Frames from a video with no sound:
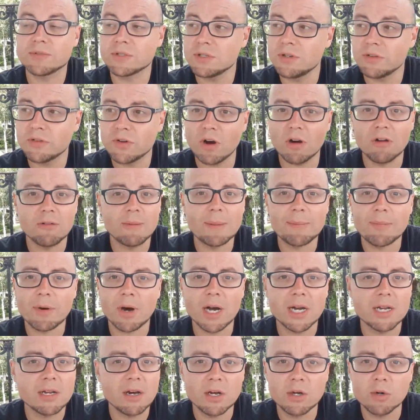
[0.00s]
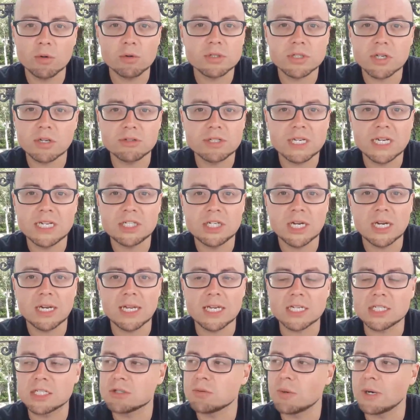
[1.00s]
you've got to remember I also teach
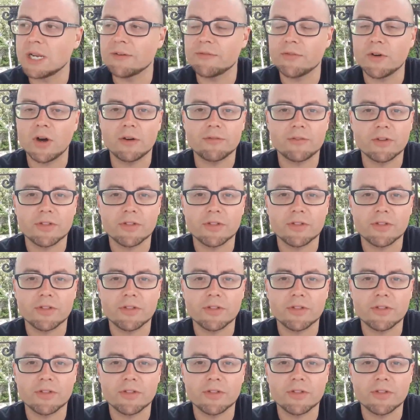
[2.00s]
English 25